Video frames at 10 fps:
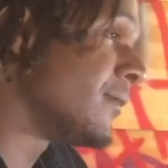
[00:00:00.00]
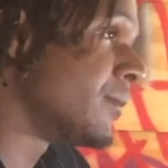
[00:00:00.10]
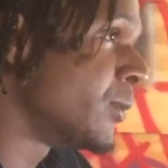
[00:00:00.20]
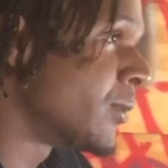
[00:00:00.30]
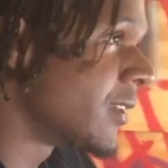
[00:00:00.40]
I'm
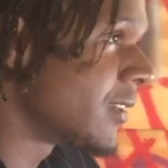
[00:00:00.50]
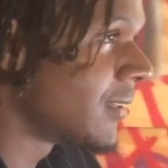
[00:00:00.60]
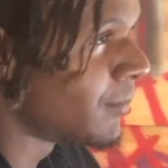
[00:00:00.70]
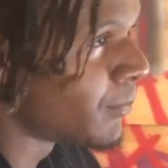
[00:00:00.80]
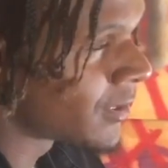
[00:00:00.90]
from North,
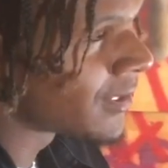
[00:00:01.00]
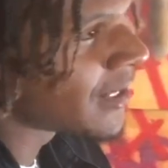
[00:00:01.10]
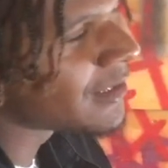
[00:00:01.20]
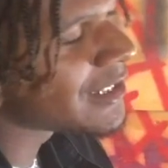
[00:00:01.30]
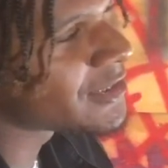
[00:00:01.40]

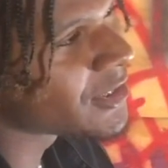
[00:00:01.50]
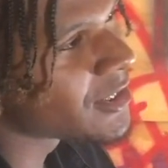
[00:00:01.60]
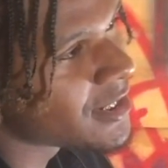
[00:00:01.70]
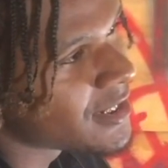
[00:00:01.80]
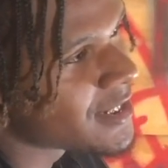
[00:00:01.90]
borderline of East
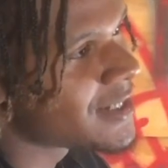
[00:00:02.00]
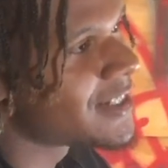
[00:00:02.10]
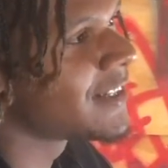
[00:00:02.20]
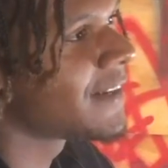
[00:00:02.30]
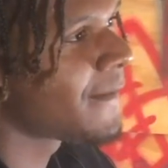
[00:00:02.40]
Orange.
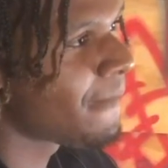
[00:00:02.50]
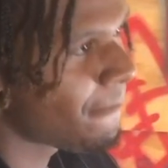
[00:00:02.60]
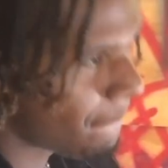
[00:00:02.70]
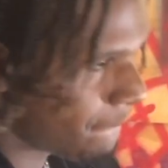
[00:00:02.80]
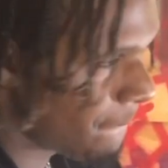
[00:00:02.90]

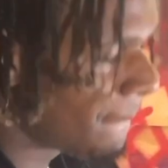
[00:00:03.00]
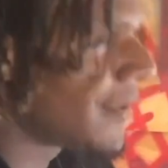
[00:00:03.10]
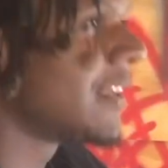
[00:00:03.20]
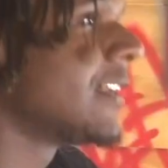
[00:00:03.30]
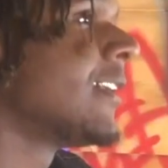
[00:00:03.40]
Okay.
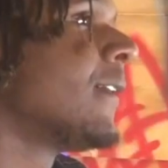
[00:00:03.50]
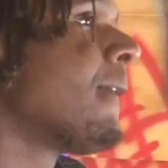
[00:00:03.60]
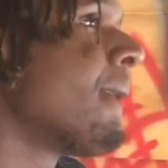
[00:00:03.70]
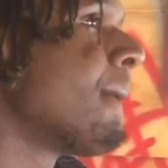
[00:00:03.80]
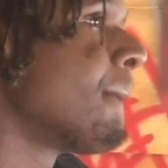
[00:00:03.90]
What was that
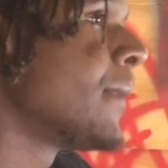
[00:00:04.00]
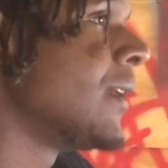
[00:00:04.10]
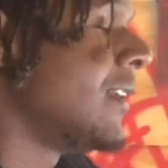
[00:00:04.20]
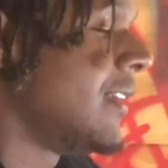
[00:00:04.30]
like growing up there?